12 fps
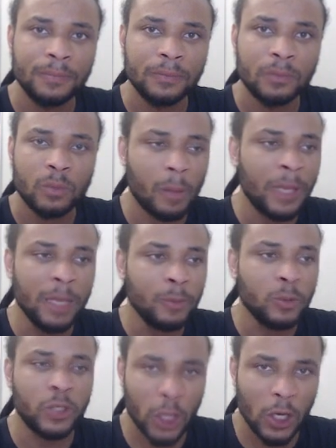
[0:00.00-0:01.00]
while people
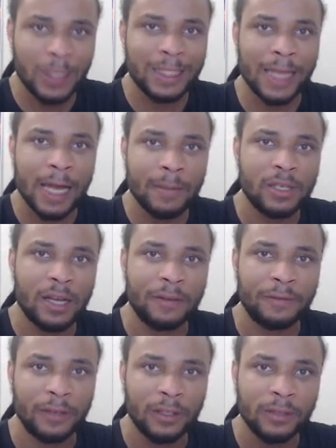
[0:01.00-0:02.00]
goddamn
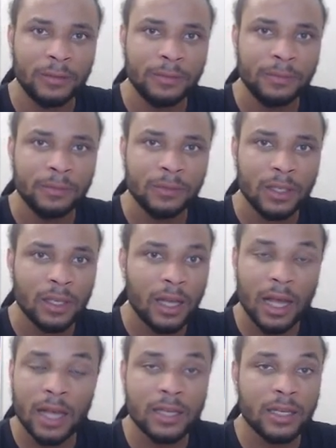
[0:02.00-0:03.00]
suffer
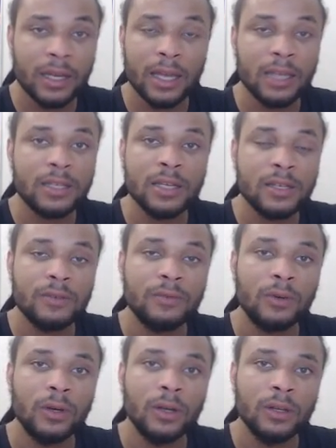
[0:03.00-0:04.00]
and I get censored for
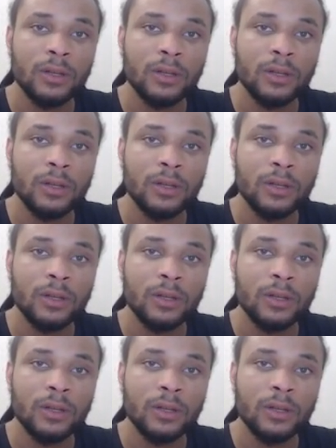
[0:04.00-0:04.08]
it.